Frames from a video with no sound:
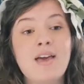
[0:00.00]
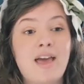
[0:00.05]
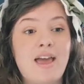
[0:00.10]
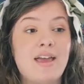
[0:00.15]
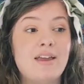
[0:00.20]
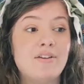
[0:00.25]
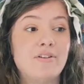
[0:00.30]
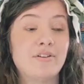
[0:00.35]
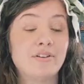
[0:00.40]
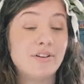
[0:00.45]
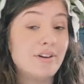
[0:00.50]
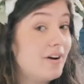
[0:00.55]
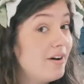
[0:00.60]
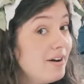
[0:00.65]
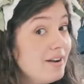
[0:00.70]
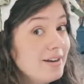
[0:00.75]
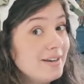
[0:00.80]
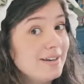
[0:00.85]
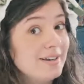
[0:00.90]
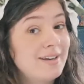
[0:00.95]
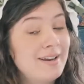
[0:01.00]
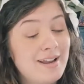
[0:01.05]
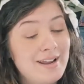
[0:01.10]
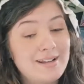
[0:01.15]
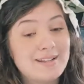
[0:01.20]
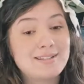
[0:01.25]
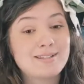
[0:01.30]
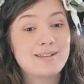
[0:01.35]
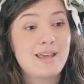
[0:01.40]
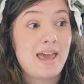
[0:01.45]
And on cotton,
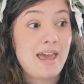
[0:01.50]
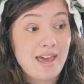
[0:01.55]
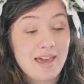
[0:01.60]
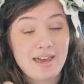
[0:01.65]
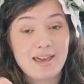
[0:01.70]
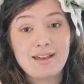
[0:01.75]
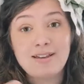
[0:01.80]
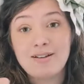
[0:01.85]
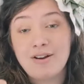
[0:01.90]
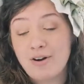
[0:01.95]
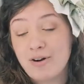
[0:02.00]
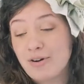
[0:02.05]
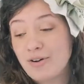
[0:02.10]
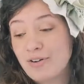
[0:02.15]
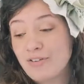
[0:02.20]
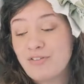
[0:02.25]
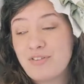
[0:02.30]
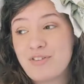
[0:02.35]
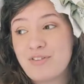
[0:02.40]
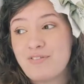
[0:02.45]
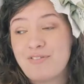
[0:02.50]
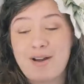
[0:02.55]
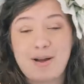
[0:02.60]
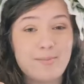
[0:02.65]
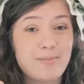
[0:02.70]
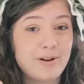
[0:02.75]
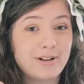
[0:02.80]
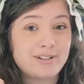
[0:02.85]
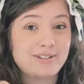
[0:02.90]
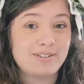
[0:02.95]
it's A, harder for the
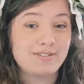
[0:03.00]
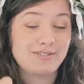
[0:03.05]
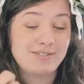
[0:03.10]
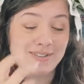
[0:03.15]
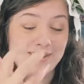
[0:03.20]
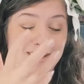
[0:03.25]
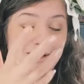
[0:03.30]
fabric to,